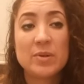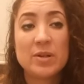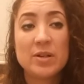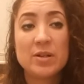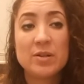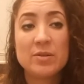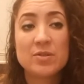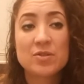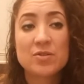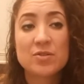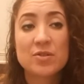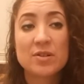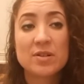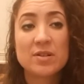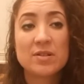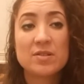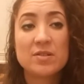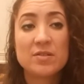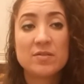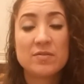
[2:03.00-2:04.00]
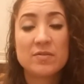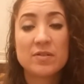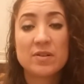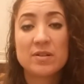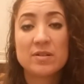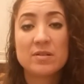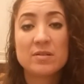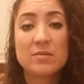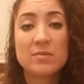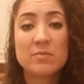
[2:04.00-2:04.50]
who's trying to
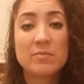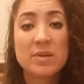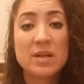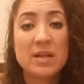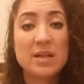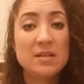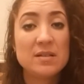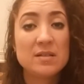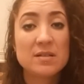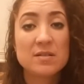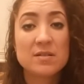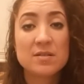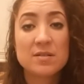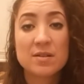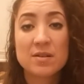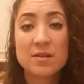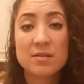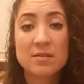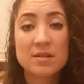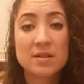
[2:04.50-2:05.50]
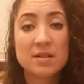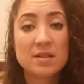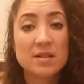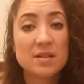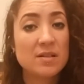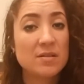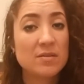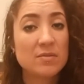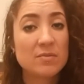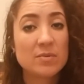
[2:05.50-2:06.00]
find peace and security
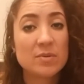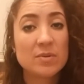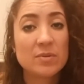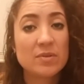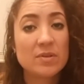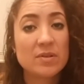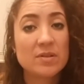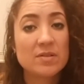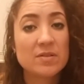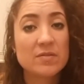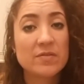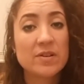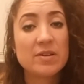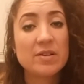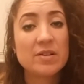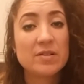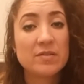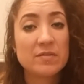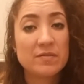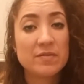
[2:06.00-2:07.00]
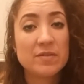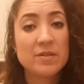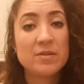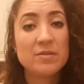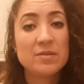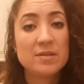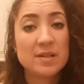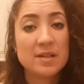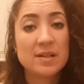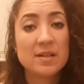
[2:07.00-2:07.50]
in a world that's very
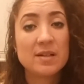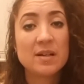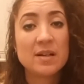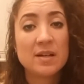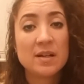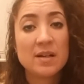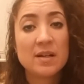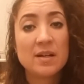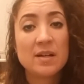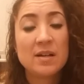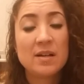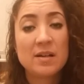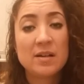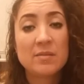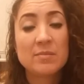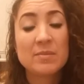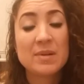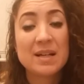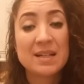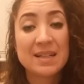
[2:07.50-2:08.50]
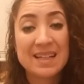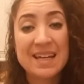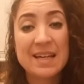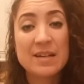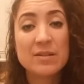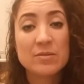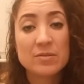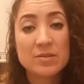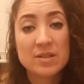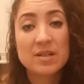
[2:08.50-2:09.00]
confusing and
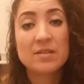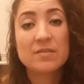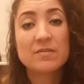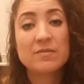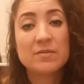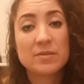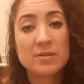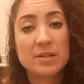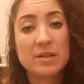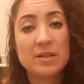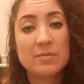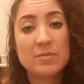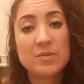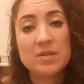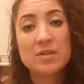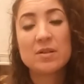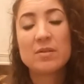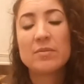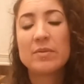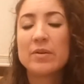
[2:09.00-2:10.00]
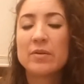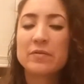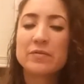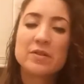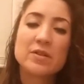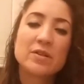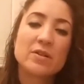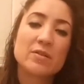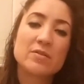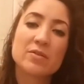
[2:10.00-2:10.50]
chaotic for him. So he
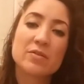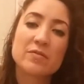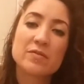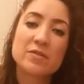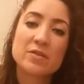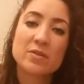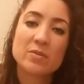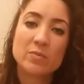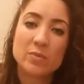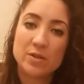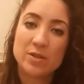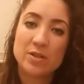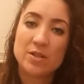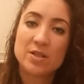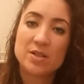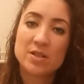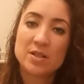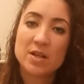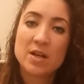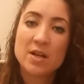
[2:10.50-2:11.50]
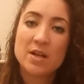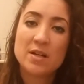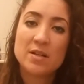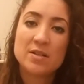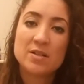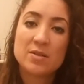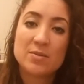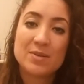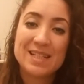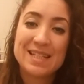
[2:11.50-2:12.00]
often goes off to the woods,
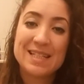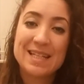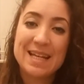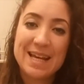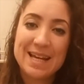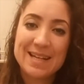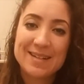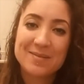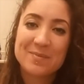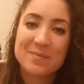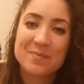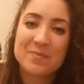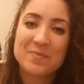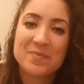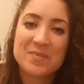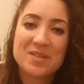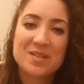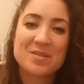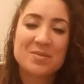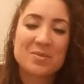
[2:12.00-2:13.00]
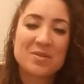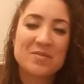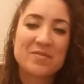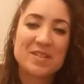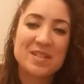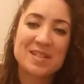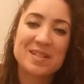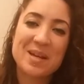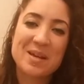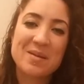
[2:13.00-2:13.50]
to his den, to sort of
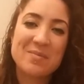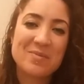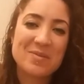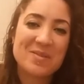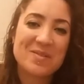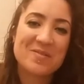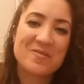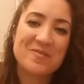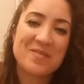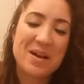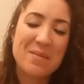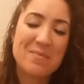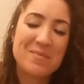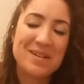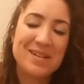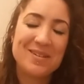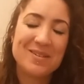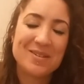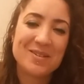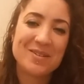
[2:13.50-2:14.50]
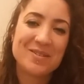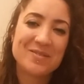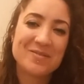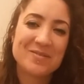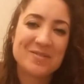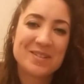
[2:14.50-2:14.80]
escape the family life.